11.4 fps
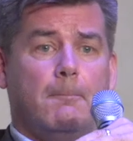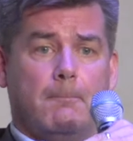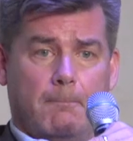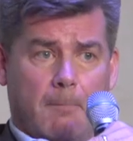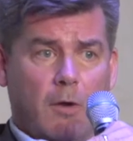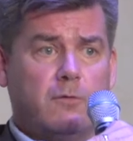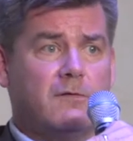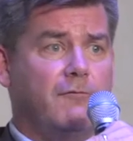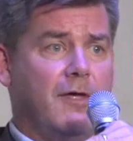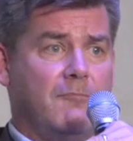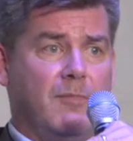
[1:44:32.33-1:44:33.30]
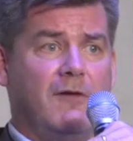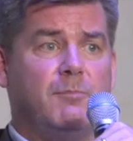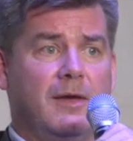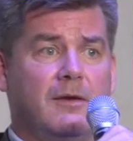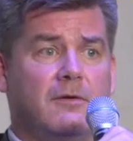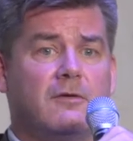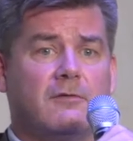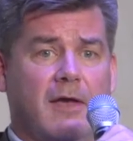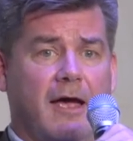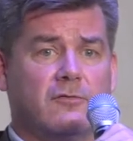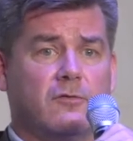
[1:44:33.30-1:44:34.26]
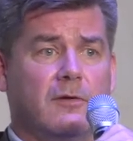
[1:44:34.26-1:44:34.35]
Most of them have been
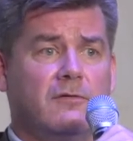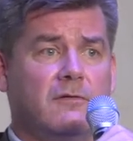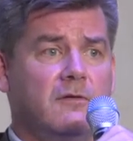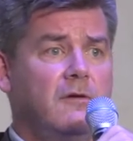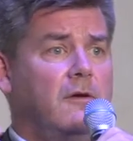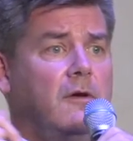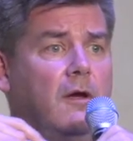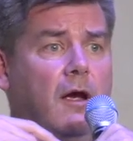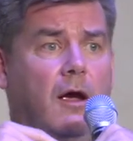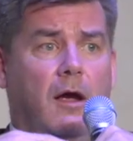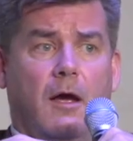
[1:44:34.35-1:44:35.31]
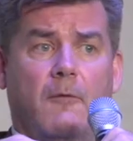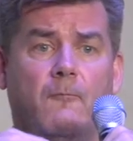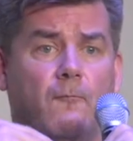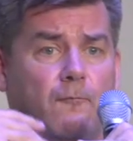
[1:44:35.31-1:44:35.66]
disastrous, uh,